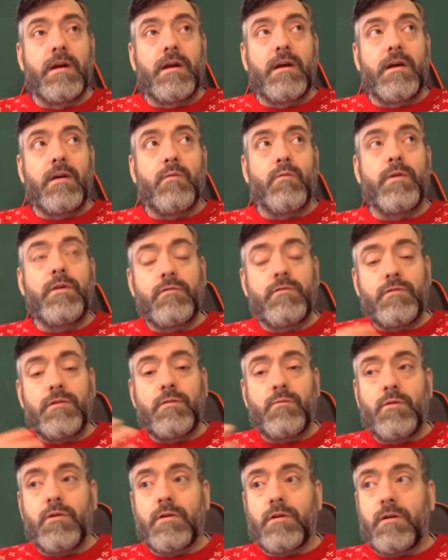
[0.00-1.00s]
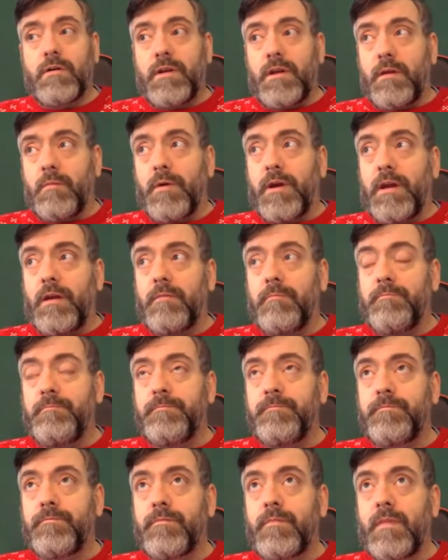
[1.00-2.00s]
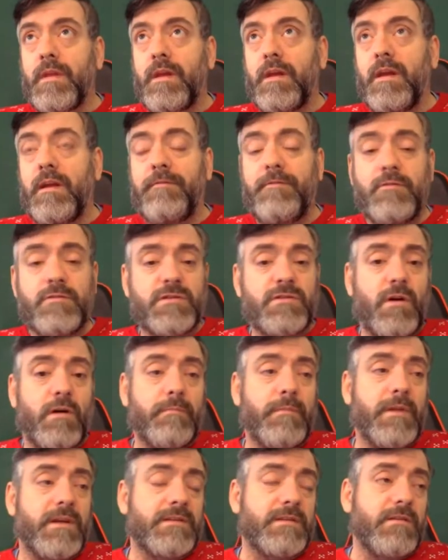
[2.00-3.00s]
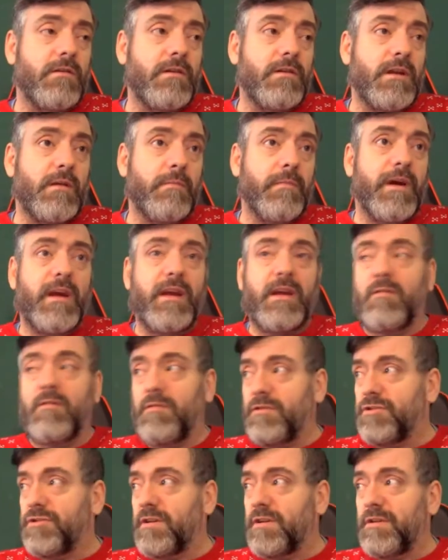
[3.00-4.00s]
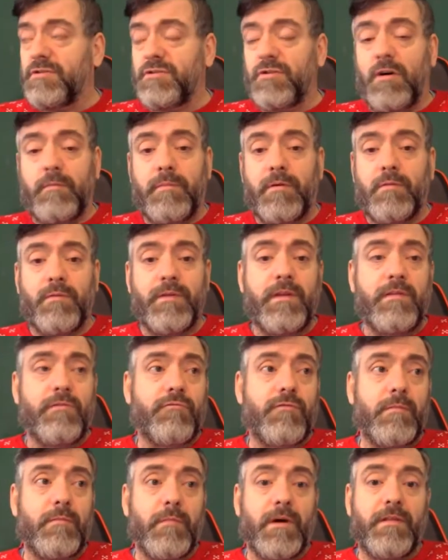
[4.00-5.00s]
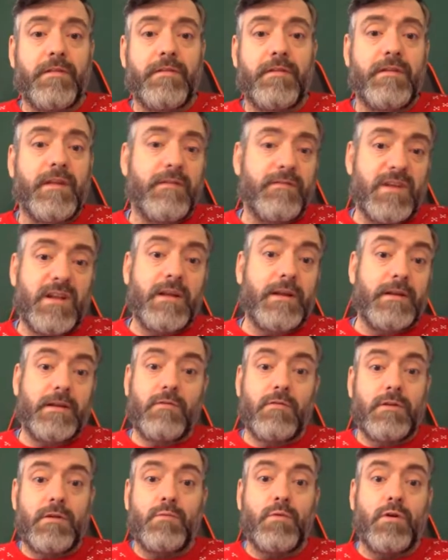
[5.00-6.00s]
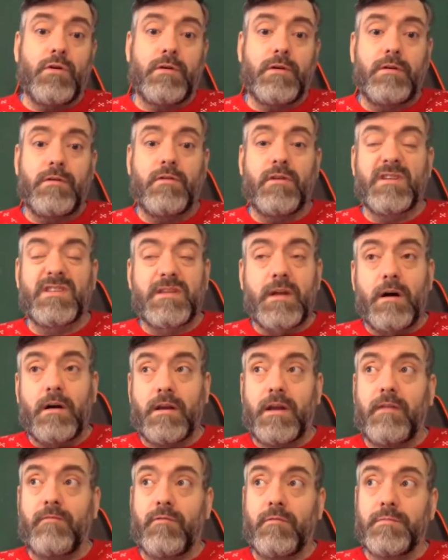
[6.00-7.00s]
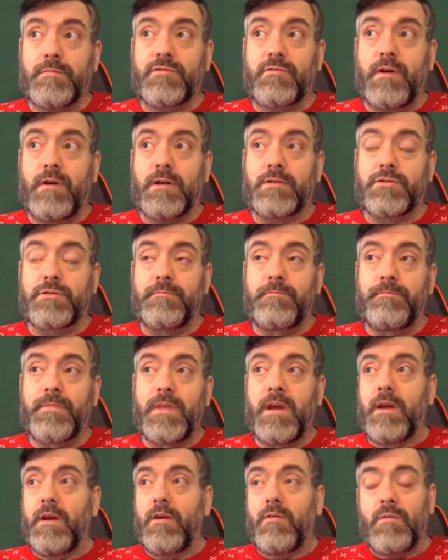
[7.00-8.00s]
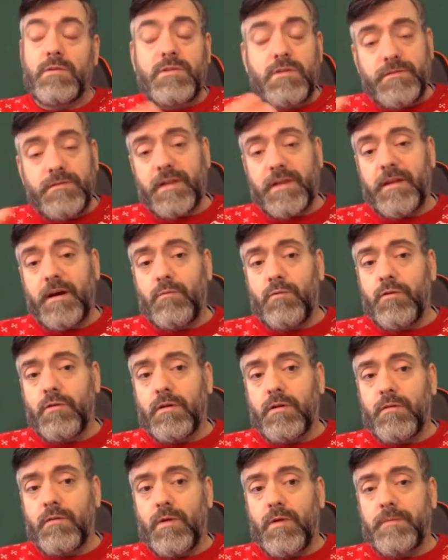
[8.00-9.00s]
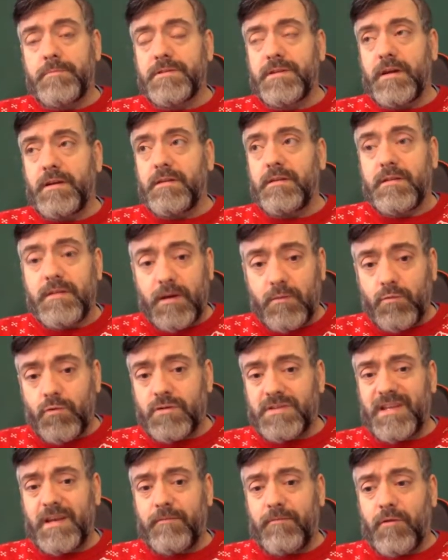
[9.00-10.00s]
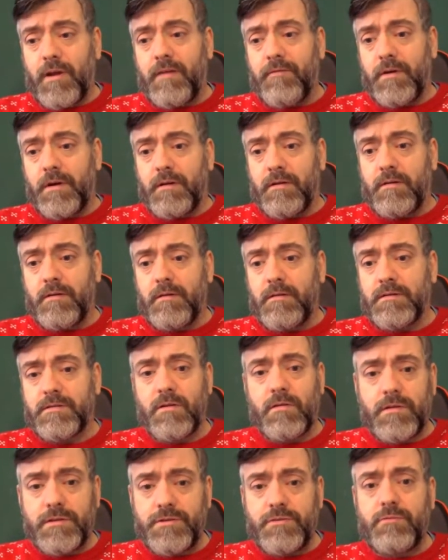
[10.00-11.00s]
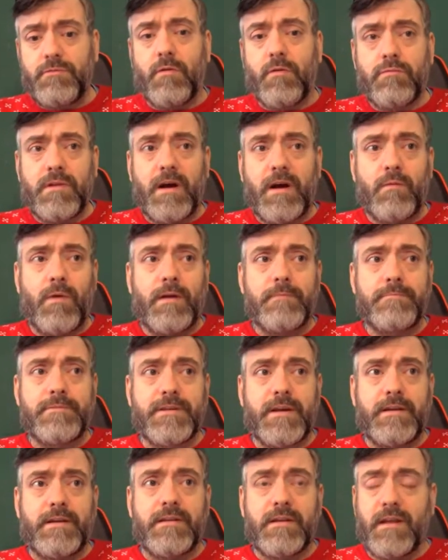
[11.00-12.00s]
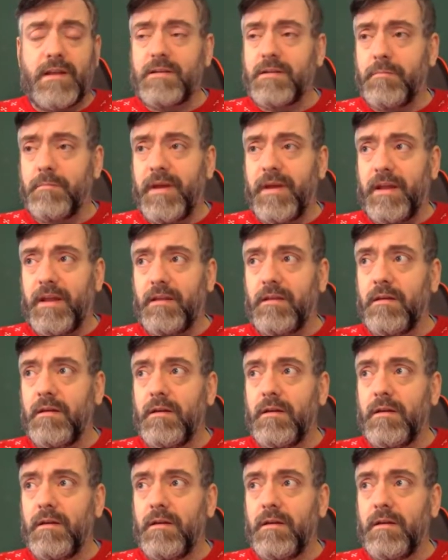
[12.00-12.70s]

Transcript: When you do your work on eBay, if you stop listing on eBay or you shut your shop, within 3 months, they've deleted all your work. You've got to start again from scratch. Once you've done that work on the website, that work's there forever. As long as you own that website and that domain,